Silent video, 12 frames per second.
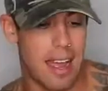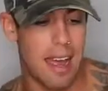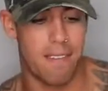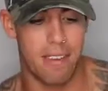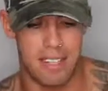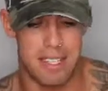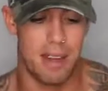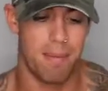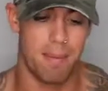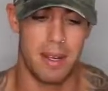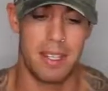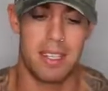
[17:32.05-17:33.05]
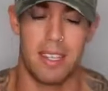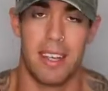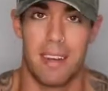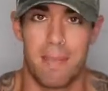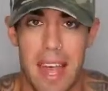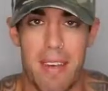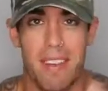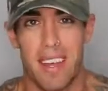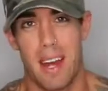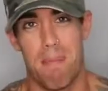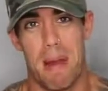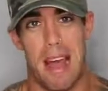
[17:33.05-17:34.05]
caffeine supplements, and like caffeine
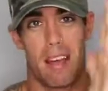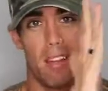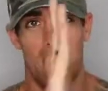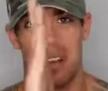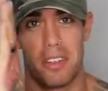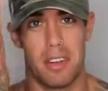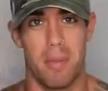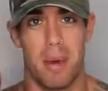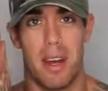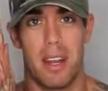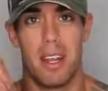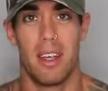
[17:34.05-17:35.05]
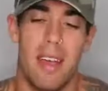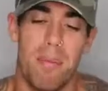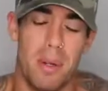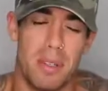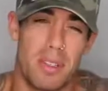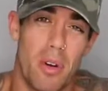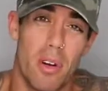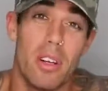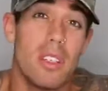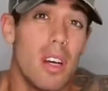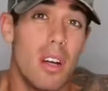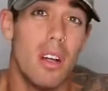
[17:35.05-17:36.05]
kind of backlogs in your body and builds
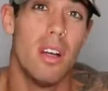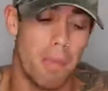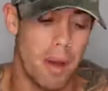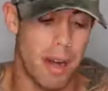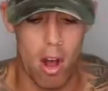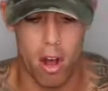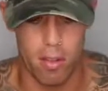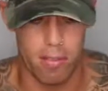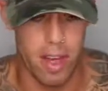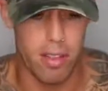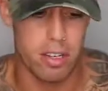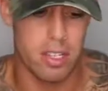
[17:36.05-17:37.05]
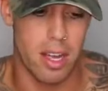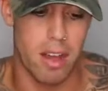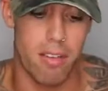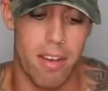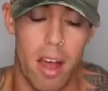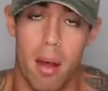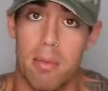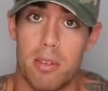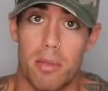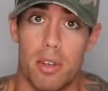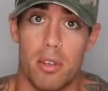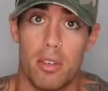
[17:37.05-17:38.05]
cortisol. But all of the other stuff helps
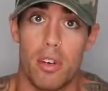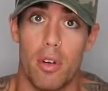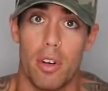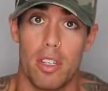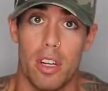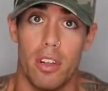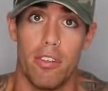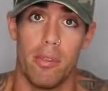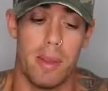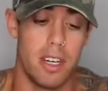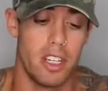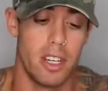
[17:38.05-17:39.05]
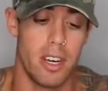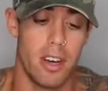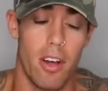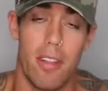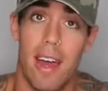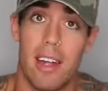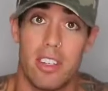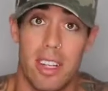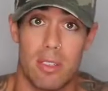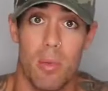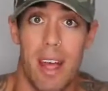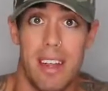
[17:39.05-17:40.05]
reduce cortisol inflammation and all that, so
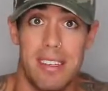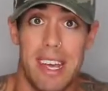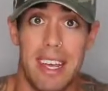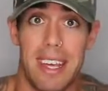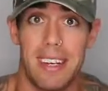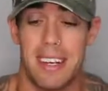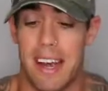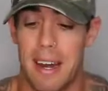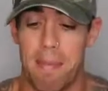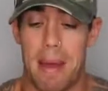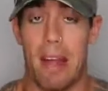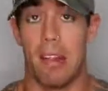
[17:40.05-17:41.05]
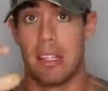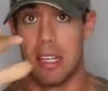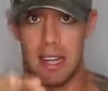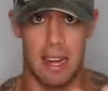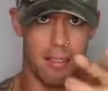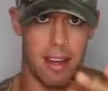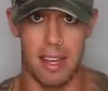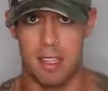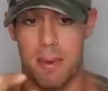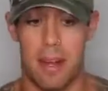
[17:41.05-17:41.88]
that's why you take it to kind of balance it, have that nice